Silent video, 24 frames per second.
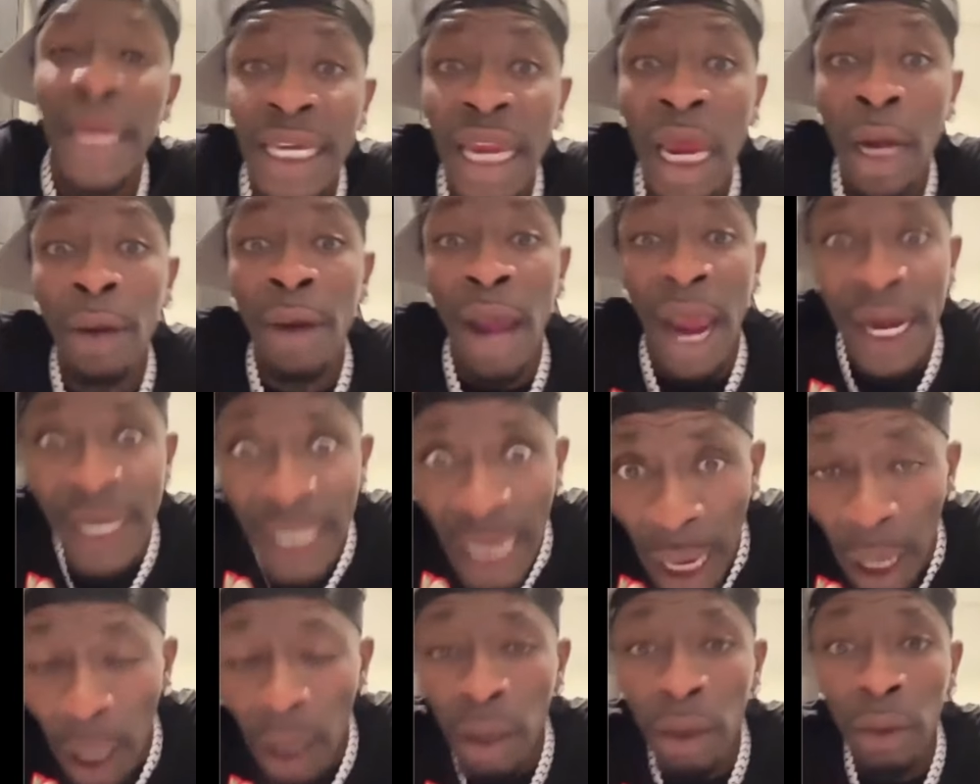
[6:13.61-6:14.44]
If you did
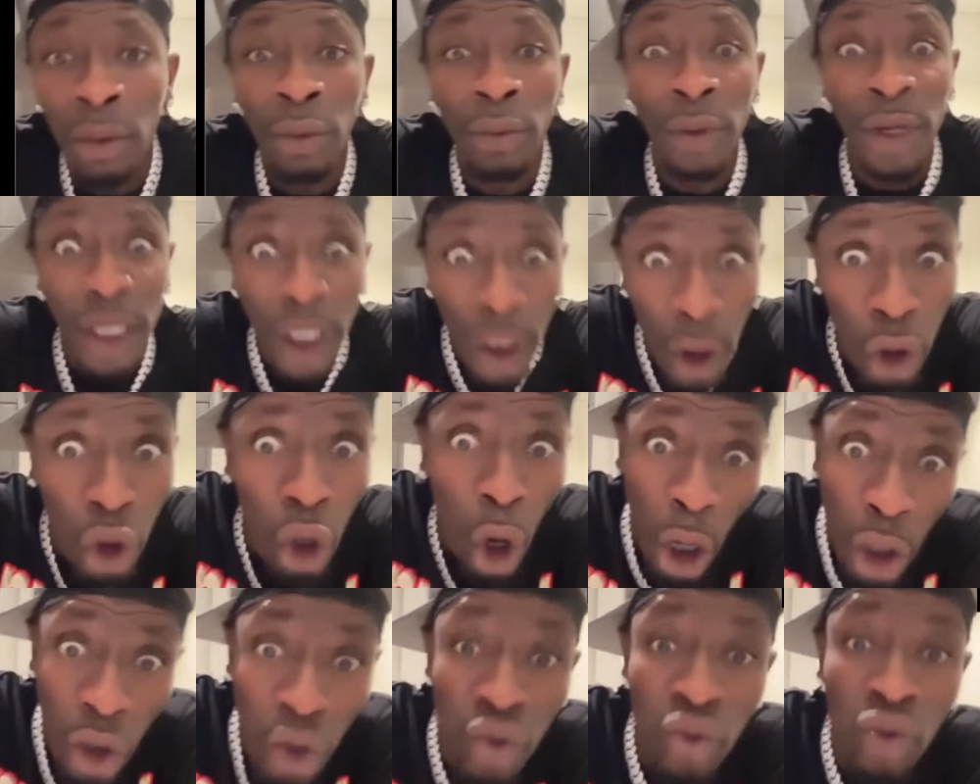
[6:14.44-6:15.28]
there right now,
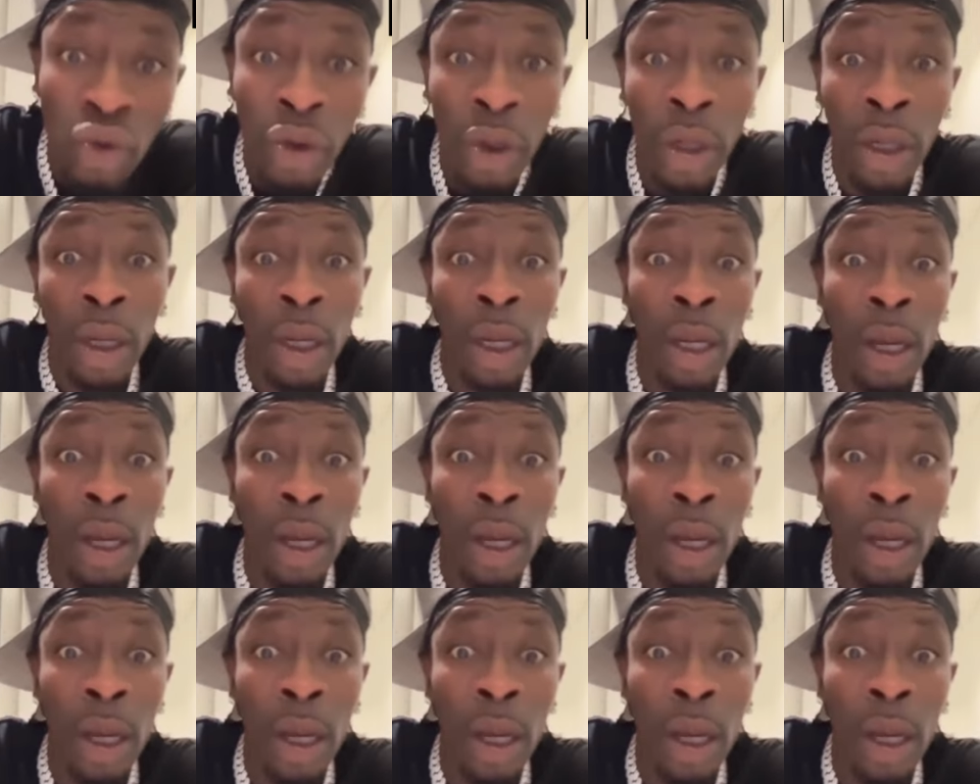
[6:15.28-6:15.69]
where did they call